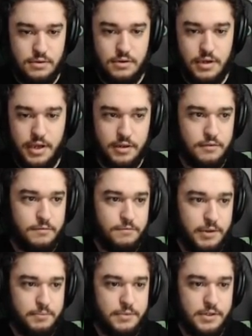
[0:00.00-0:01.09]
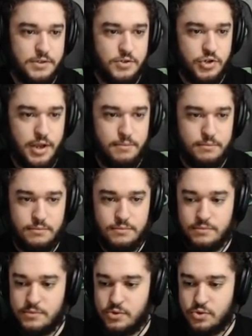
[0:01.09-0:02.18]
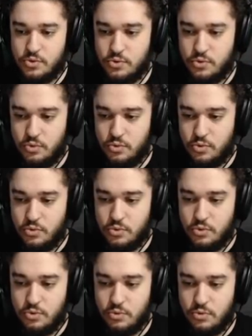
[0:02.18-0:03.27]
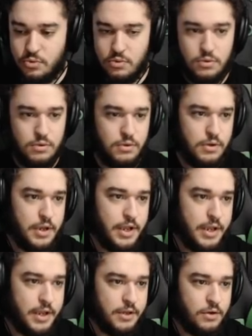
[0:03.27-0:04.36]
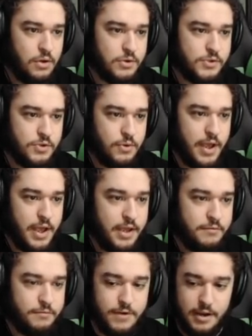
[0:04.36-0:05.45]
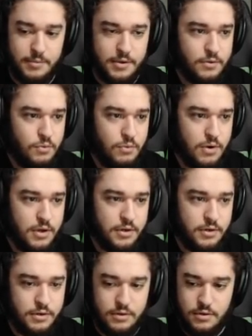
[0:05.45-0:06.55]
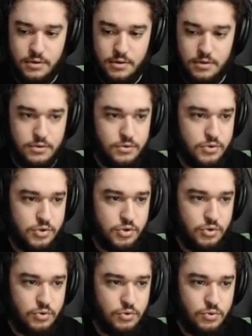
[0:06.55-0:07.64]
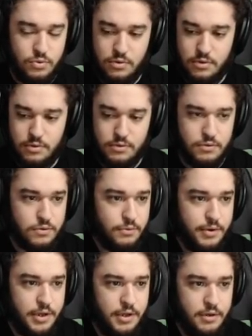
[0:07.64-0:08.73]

and flip these gems. Two, and also add fragment one, two, three.